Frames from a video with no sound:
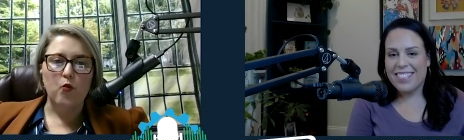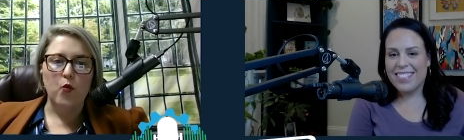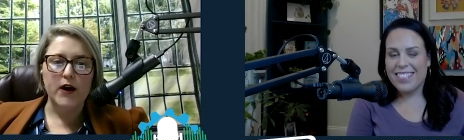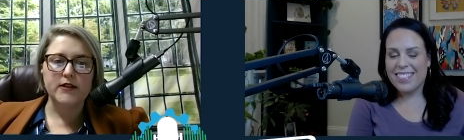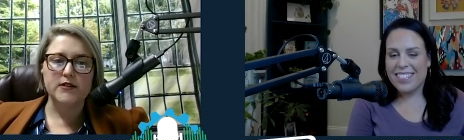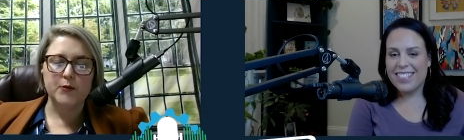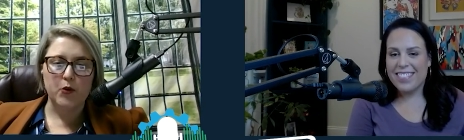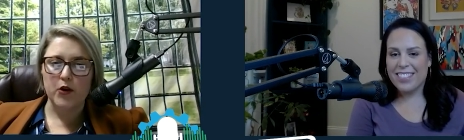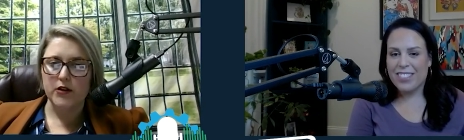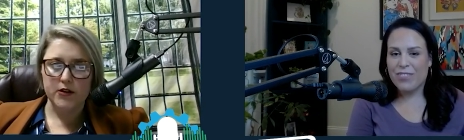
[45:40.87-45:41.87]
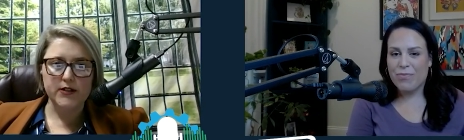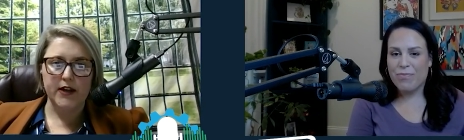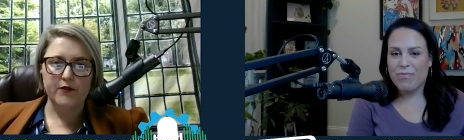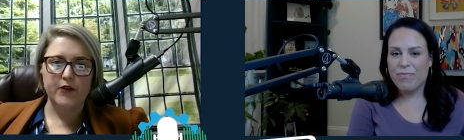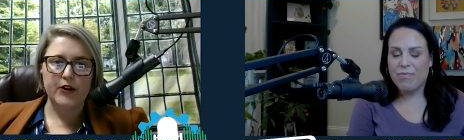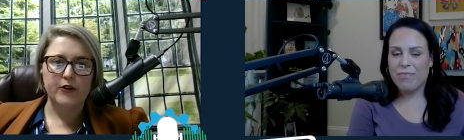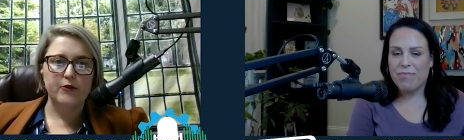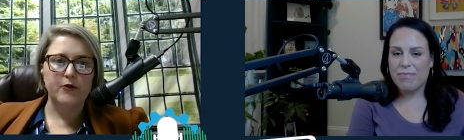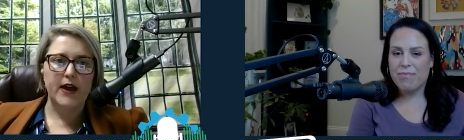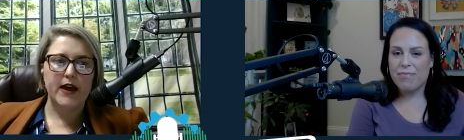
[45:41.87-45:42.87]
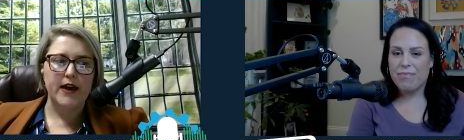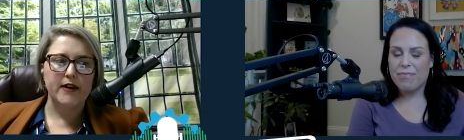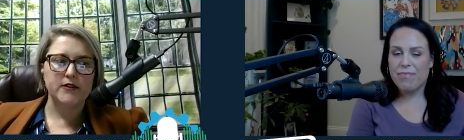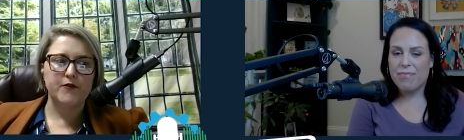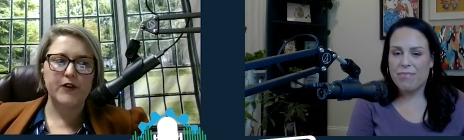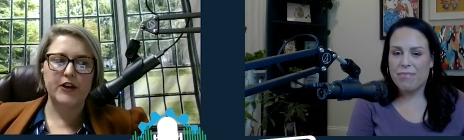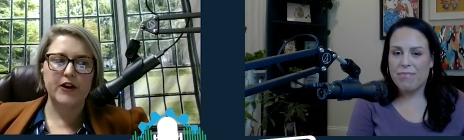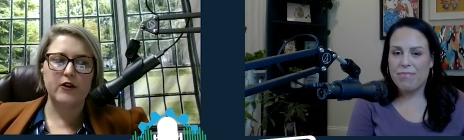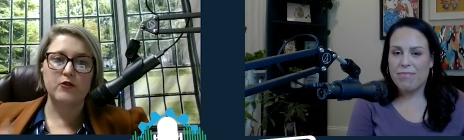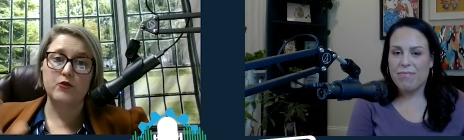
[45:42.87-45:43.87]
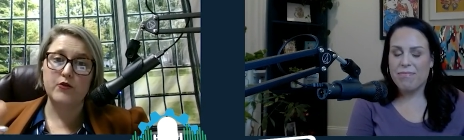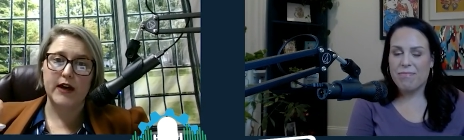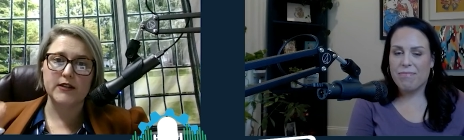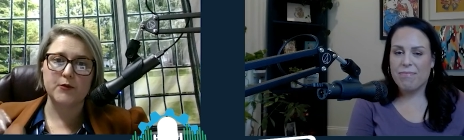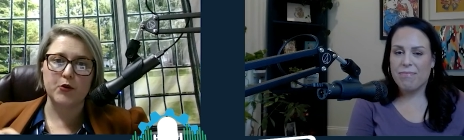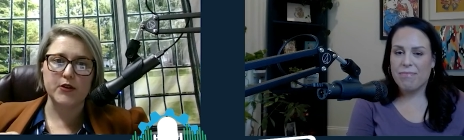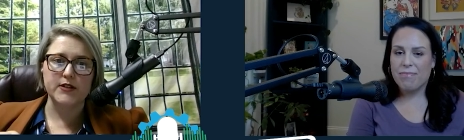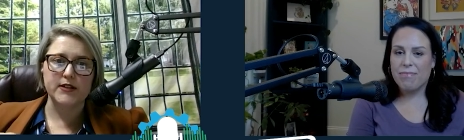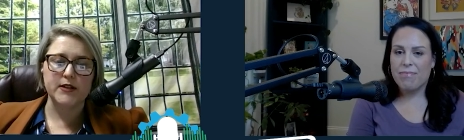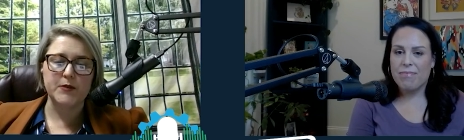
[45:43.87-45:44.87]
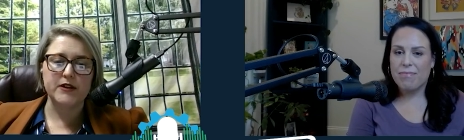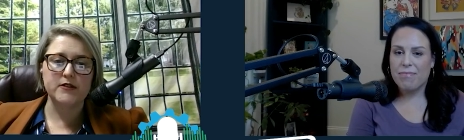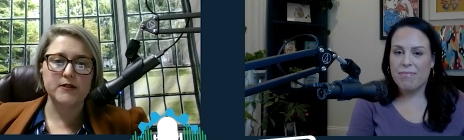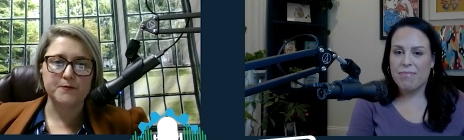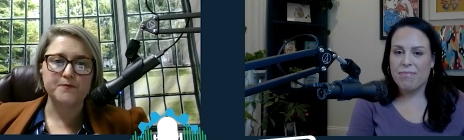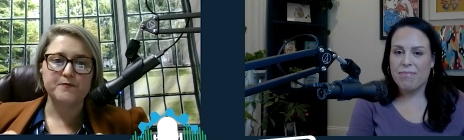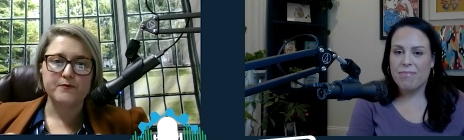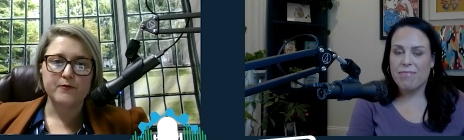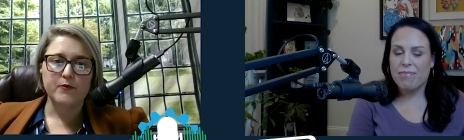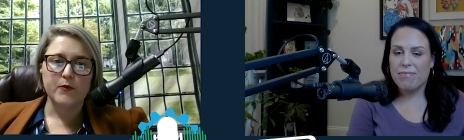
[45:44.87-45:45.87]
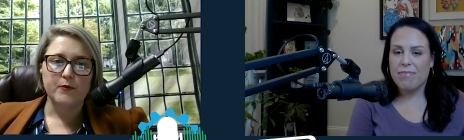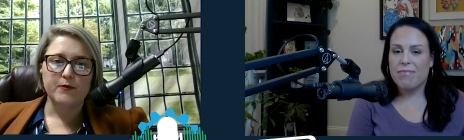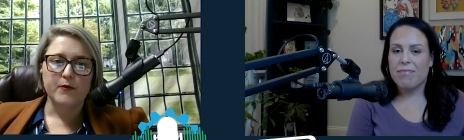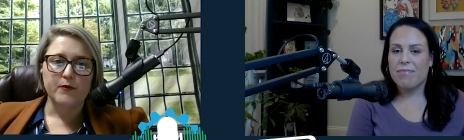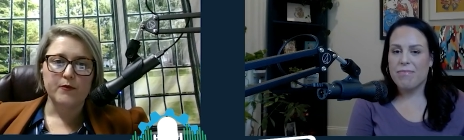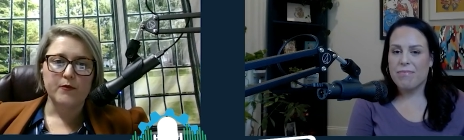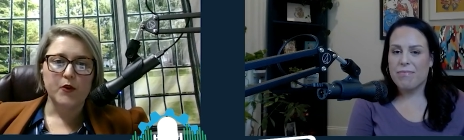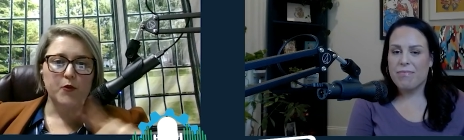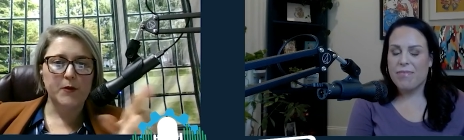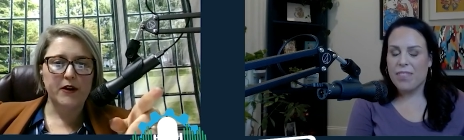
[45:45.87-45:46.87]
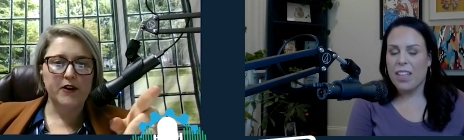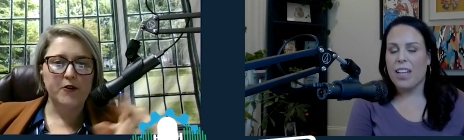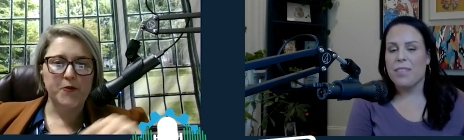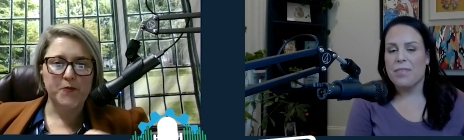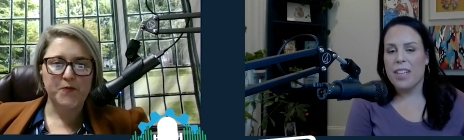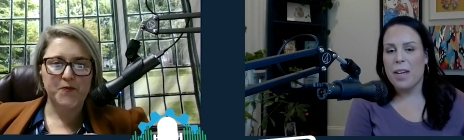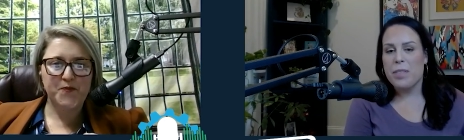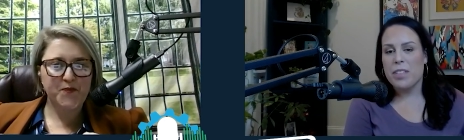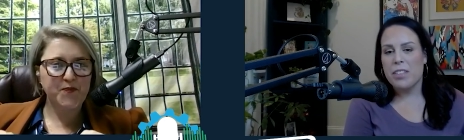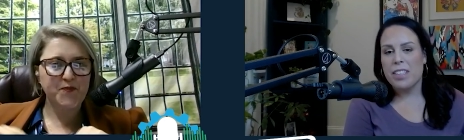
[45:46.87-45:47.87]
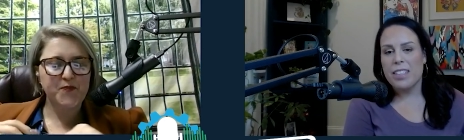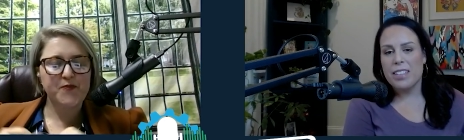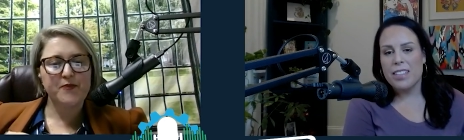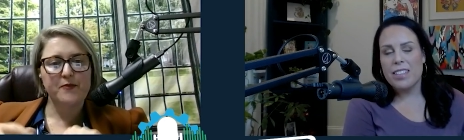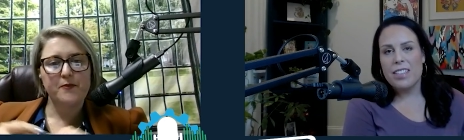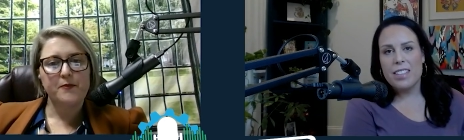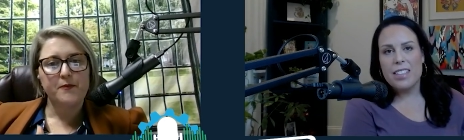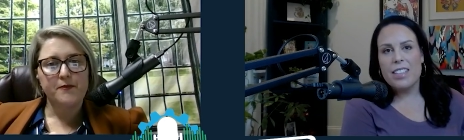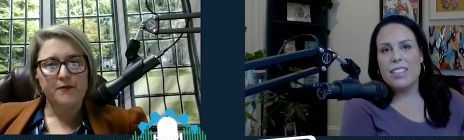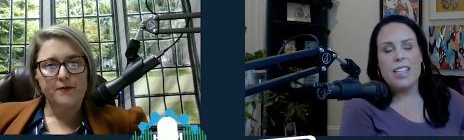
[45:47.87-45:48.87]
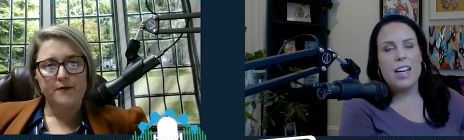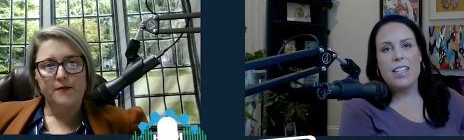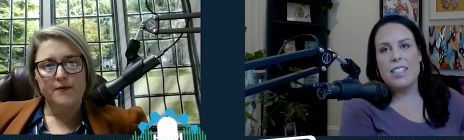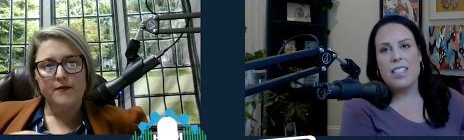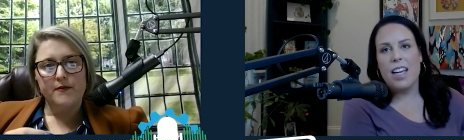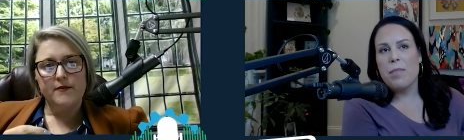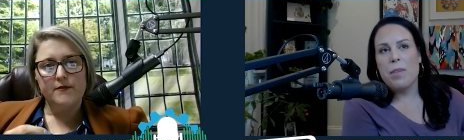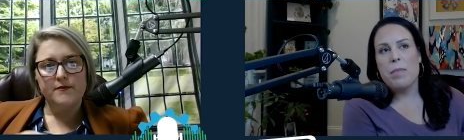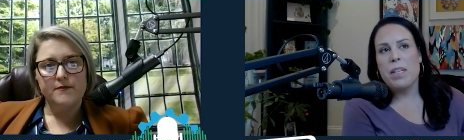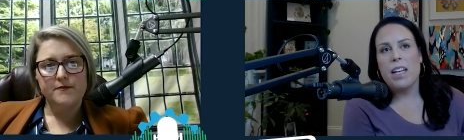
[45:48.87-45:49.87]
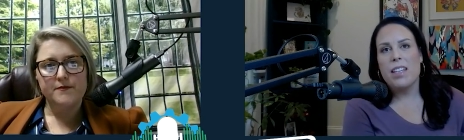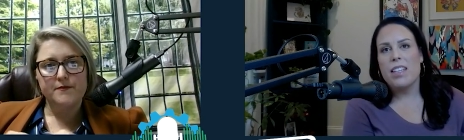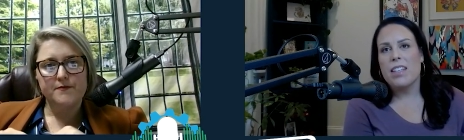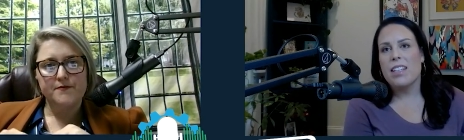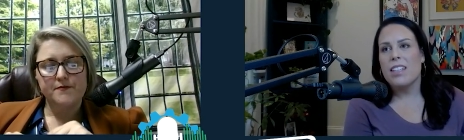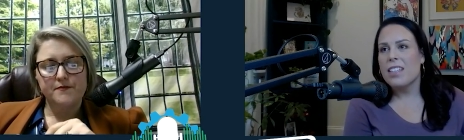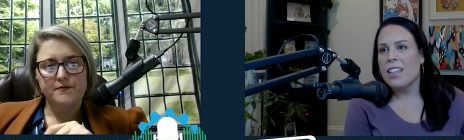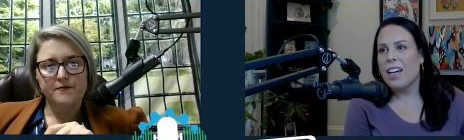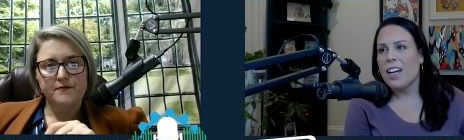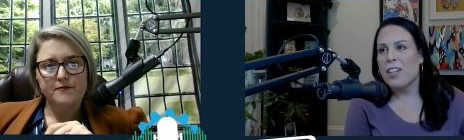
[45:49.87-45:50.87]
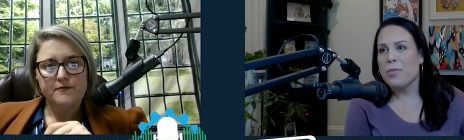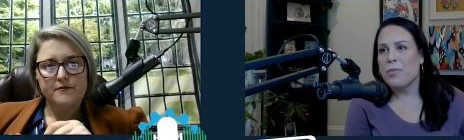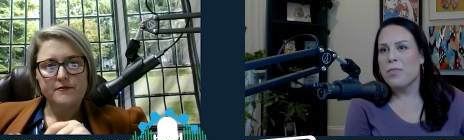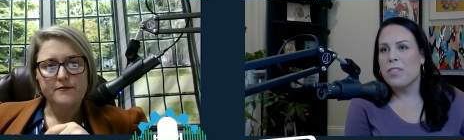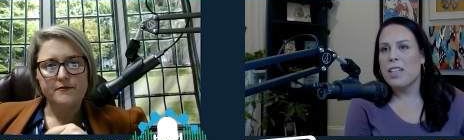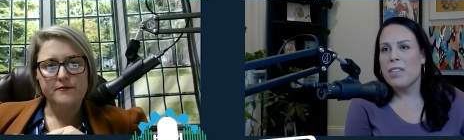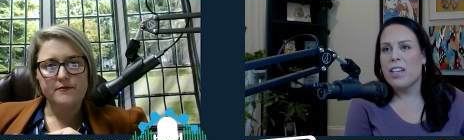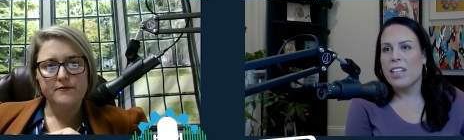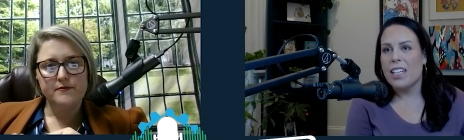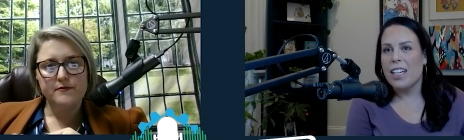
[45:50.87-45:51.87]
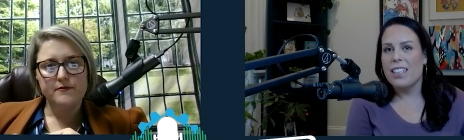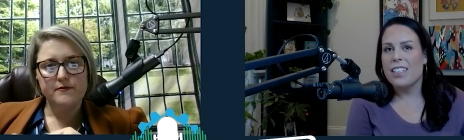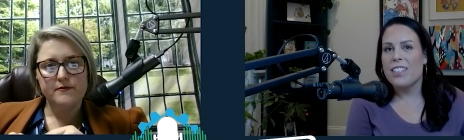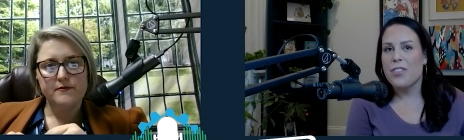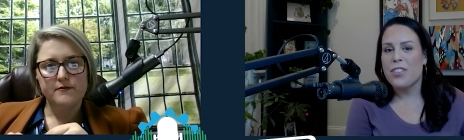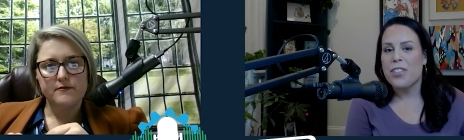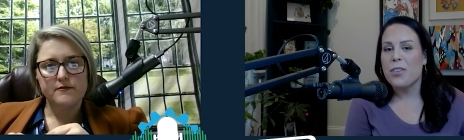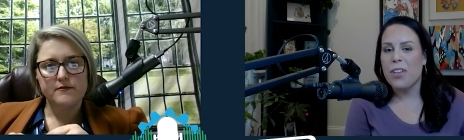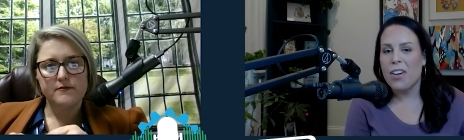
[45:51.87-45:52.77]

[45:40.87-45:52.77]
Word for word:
Speaker 1: out what support looks like for you and figure out who that support system is.
Speaker 2: What about yeah, you? Absolutely. Yeah, same. I mean, I think that um, living on an island for so